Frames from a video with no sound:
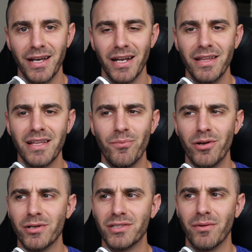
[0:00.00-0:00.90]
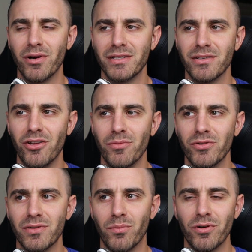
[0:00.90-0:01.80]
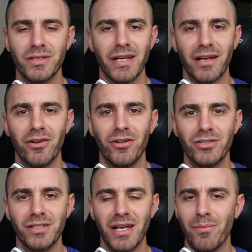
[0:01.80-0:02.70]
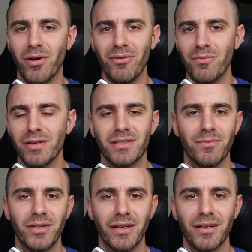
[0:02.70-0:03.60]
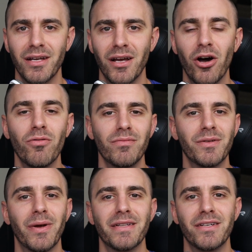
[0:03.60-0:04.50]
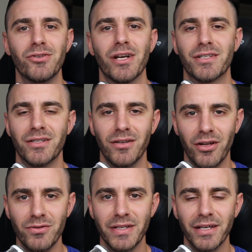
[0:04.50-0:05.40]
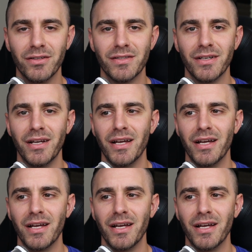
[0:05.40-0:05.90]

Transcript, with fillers: And I think that pretty much summarizes all the most important technologies. I probably missed something. Oh, dependency injection, I'll use Hilt.